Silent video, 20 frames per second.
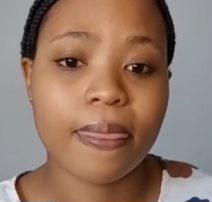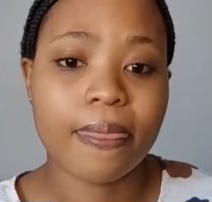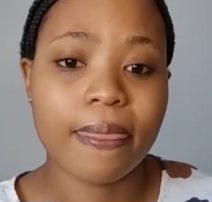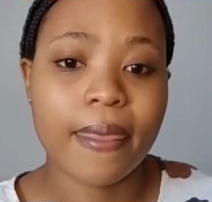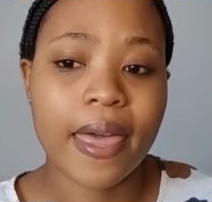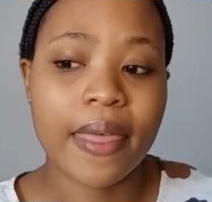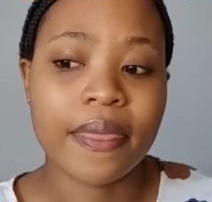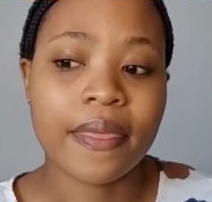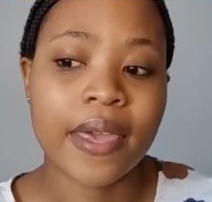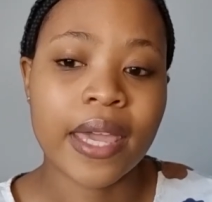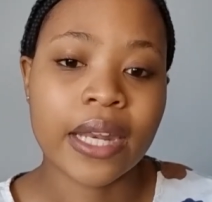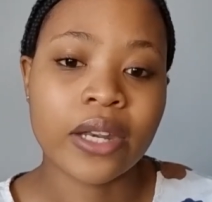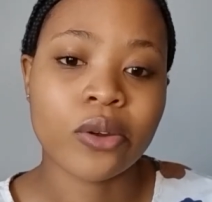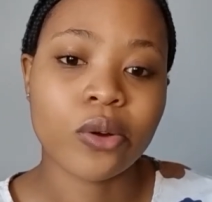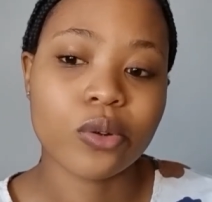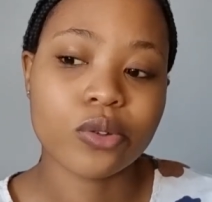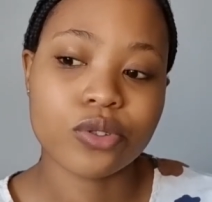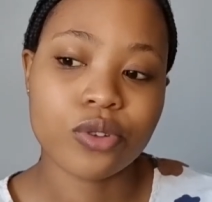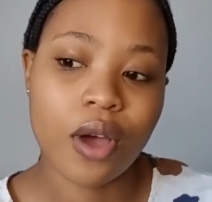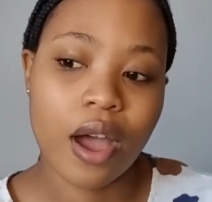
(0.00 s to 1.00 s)
And then
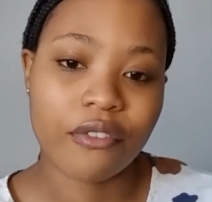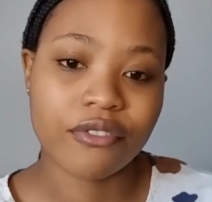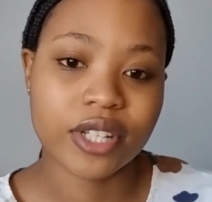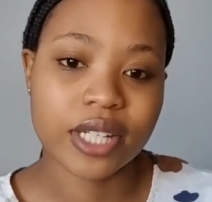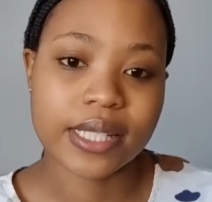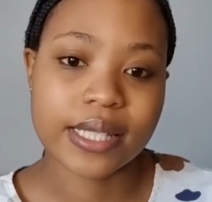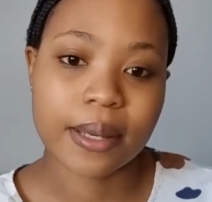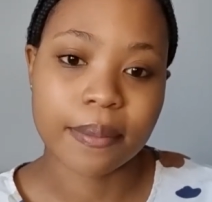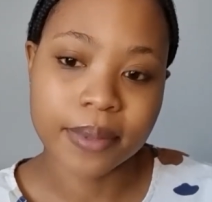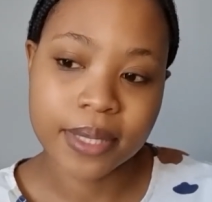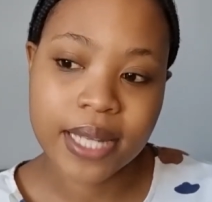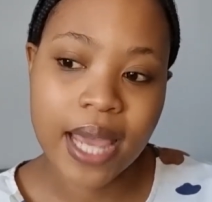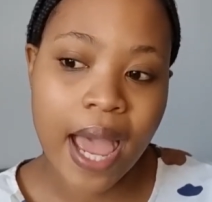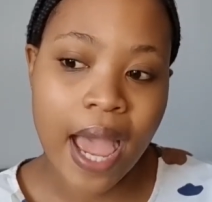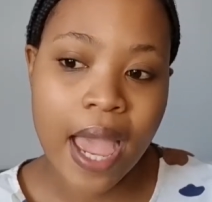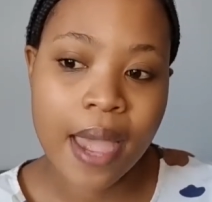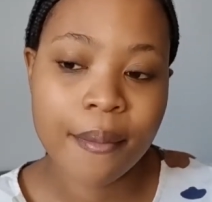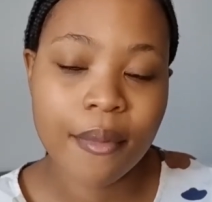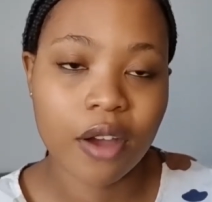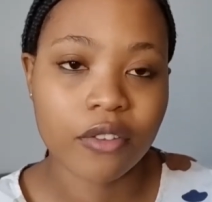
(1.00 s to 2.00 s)
also after some
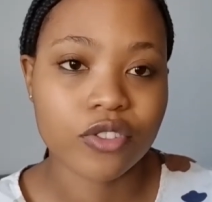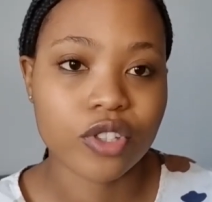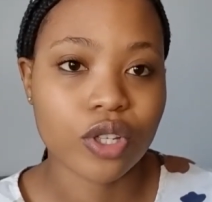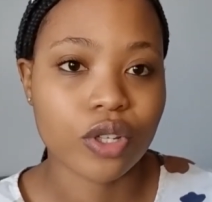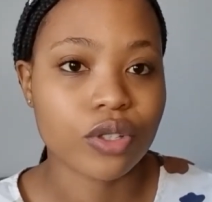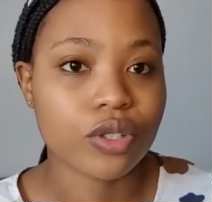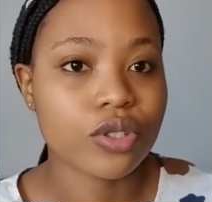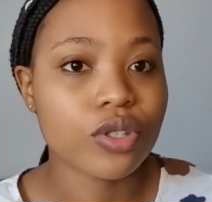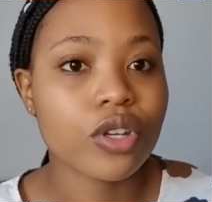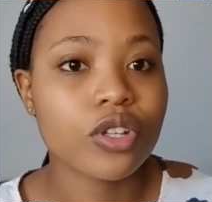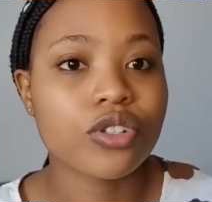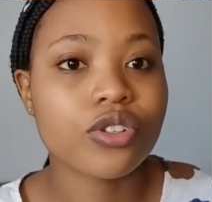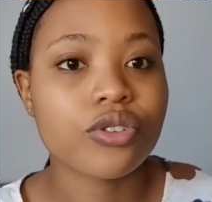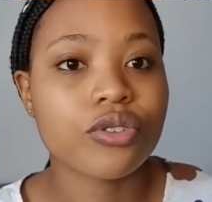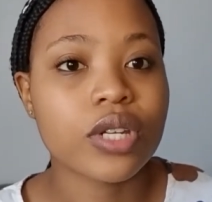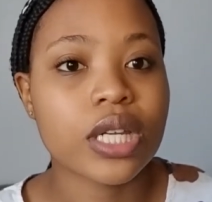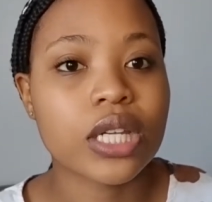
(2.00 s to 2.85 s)
time after your surgery,